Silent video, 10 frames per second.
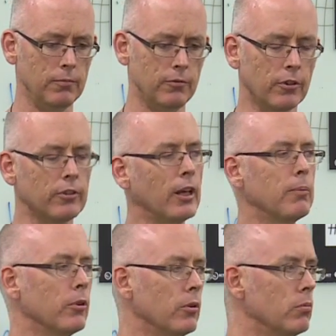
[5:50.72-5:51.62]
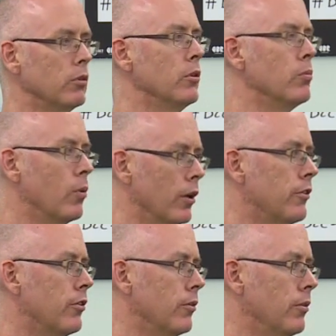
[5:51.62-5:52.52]
for example, you
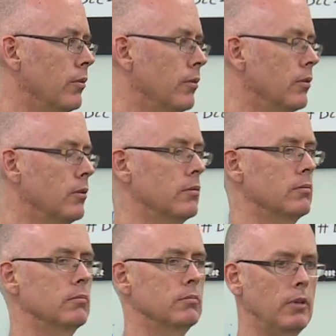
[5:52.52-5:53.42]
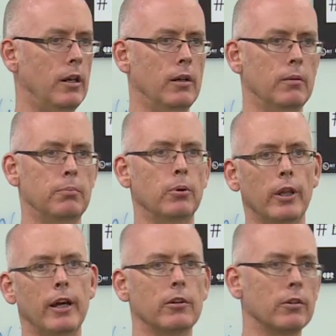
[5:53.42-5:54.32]
want to
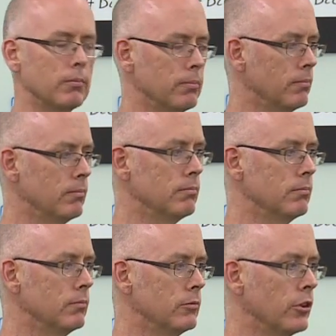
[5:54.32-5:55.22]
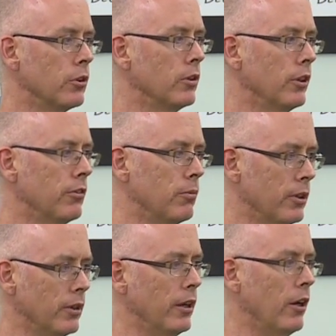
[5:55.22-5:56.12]
pull out your to-do list
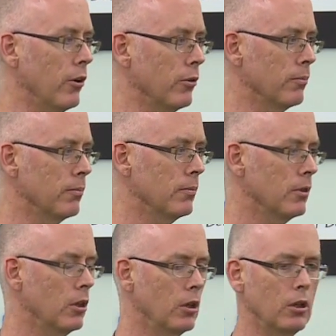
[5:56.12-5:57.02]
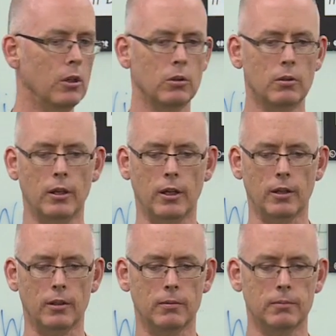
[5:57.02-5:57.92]
when you get
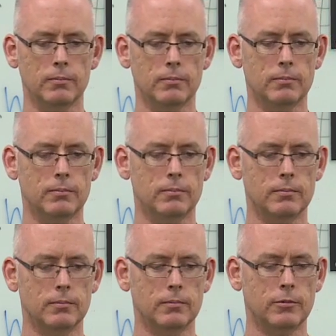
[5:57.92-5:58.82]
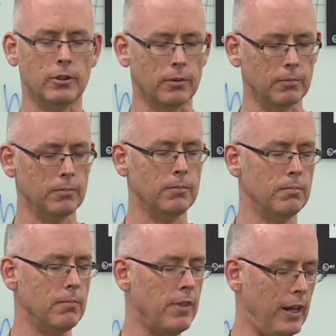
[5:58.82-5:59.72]
home. So
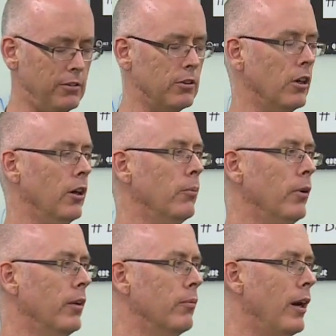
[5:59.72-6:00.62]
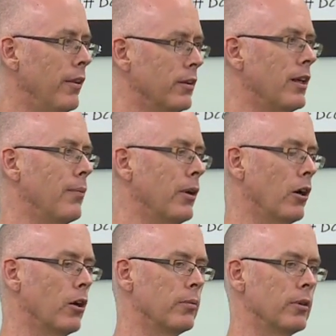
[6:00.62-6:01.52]
that's the time when, rather than coming
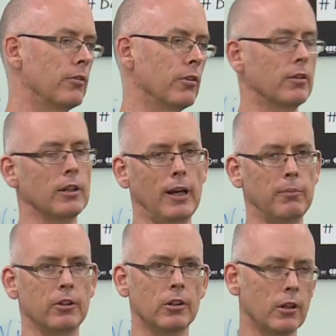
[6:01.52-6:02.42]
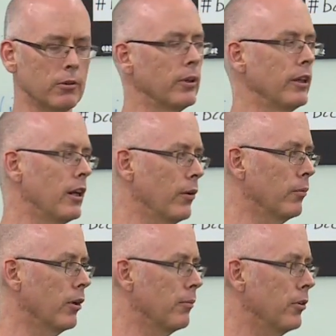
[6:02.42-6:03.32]
home and sort of collapsing and not really
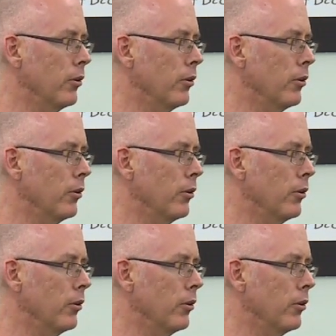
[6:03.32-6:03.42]
knowing what I'm